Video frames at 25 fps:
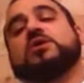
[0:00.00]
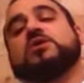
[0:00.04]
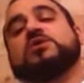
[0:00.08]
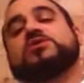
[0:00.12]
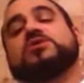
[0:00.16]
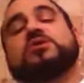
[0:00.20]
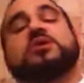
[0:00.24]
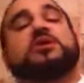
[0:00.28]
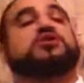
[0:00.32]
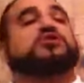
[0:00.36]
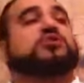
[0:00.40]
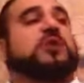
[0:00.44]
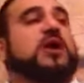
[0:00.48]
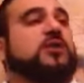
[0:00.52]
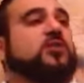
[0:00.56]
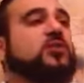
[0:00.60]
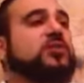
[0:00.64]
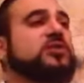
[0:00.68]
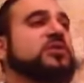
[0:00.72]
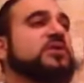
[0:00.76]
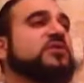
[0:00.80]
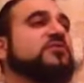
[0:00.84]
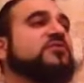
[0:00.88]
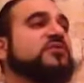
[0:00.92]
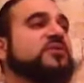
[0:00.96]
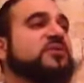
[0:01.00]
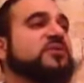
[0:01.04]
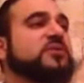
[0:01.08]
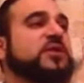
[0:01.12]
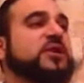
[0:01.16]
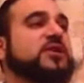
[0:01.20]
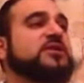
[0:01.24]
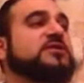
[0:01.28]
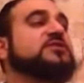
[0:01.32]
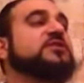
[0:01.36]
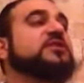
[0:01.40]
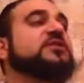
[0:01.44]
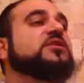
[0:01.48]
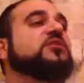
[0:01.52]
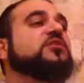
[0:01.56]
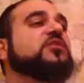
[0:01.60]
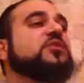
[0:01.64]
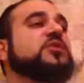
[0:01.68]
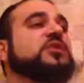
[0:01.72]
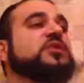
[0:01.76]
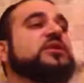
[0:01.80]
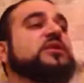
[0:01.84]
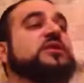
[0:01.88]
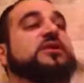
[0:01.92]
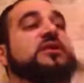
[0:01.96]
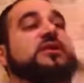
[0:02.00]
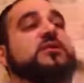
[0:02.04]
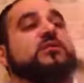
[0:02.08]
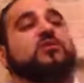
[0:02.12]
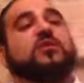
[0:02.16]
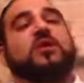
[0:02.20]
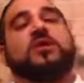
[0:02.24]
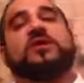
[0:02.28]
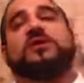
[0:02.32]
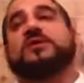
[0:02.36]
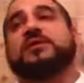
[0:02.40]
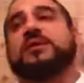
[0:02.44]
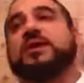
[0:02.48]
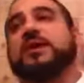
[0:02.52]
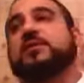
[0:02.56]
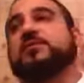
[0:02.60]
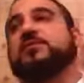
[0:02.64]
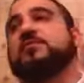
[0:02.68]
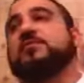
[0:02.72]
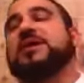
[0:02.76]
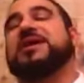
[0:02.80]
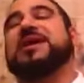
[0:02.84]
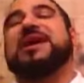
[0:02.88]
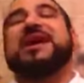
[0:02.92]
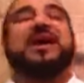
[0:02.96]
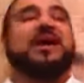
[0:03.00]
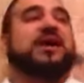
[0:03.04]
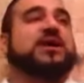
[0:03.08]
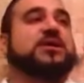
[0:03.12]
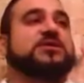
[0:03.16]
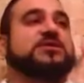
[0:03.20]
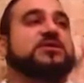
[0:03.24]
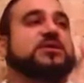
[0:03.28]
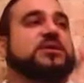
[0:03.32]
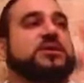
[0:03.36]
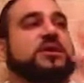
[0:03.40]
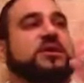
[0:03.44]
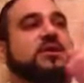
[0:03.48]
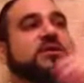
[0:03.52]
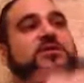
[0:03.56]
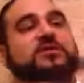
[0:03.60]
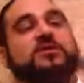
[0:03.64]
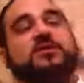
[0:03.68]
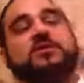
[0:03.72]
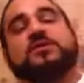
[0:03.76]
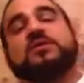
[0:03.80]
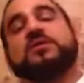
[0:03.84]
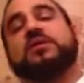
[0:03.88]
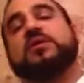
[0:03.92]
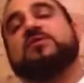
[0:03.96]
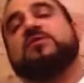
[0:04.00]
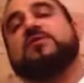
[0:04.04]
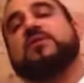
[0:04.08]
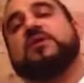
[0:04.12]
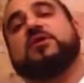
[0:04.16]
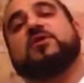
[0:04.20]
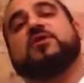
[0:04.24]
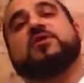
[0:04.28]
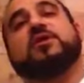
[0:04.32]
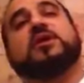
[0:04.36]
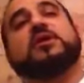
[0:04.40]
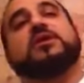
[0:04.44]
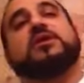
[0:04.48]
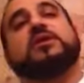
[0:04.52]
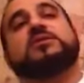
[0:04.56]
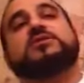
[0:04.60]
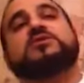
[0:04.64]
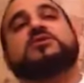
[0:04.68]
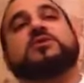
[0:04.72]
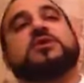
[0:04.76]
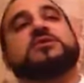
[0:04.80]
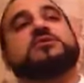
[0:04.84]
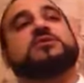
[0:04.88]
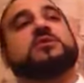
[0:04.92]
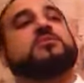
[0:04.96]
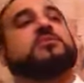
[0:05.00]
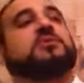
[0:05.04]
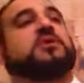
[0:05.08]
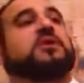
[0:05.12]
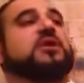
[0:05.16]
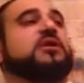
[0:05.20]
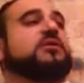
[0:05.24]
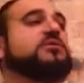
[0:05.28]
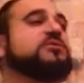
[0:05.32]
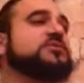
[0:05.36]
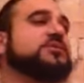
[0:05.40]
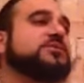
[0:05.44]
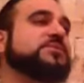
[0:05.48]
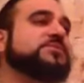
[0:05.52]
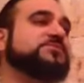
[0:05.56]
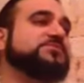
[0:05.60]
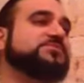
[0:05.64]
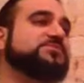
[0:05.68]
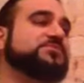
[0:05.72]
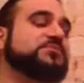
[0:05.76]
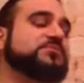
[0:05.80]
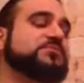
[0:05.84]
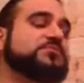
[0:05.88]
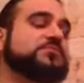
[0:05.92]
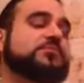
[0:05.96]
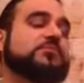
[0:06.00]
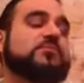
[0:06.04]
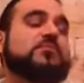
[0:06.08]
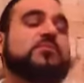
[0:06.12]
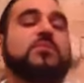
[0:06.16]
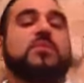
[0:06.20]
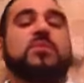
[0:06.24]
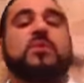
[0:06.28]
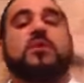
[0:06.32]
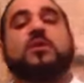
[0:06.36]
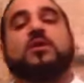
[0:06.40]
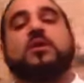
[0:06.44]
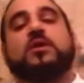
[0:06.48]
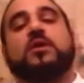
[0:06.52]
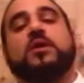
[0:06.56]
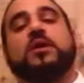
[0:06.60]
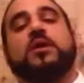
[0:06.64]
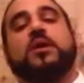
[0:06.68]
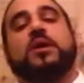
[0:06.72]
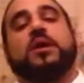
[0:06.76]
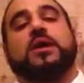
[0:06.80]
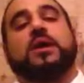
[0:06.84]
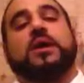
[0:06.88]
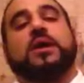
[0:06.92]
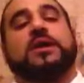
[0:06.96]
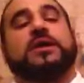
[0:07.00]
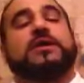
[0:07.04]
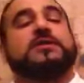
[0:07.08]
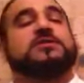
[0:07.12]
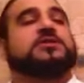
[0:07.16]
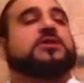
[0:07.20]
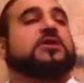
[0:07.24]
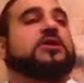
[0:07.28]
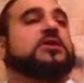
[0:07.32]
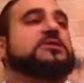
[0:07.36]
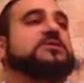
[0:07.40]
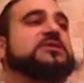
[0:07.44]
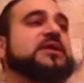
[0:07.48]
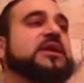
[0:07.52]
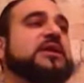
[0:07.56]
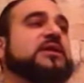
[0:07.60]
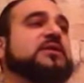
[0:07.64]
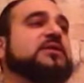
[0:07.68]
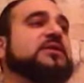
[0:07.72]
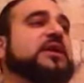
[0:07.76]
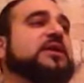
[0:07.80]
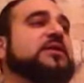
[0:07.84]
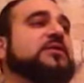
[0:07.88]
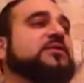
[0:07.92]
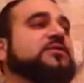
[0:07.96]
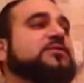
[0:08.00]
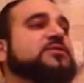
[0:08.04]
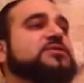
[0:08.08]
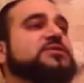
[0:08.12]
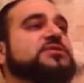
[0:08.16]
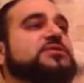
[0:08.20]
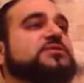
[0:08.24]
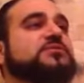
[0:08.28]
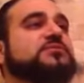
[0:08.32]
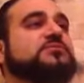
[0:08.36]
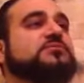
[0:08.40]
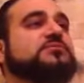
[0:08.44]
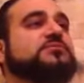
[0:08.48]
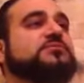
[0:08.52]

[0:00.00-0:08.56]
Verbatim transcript: So they tried with different things, it didn't work. And then one time, by accident, they figured, okay, let's try something else. And they started saying letters.